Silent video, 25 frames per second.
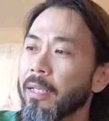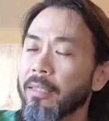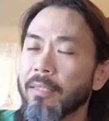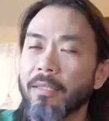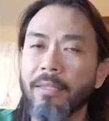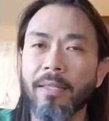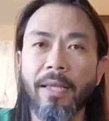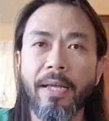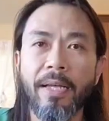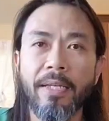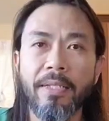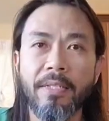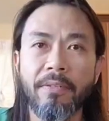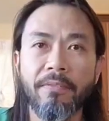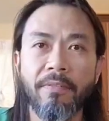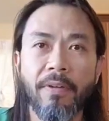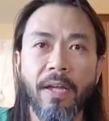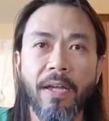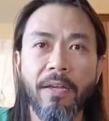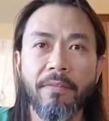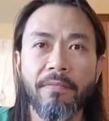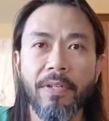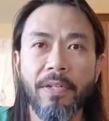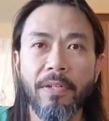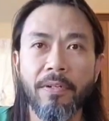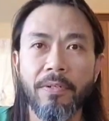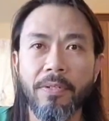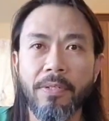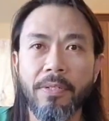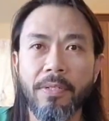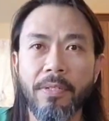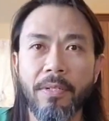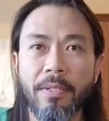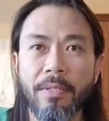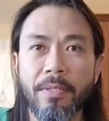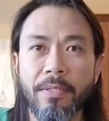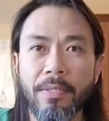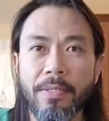in the last 5
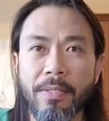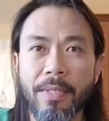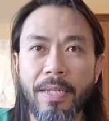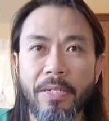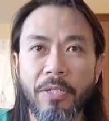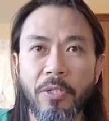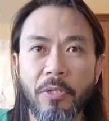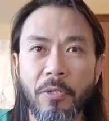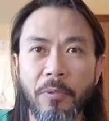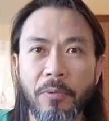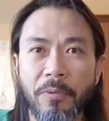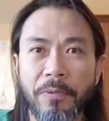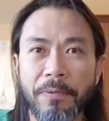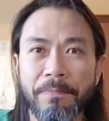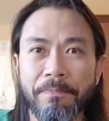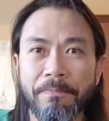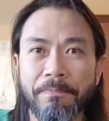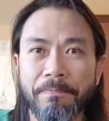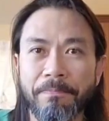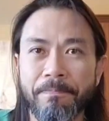years. Stay tuned.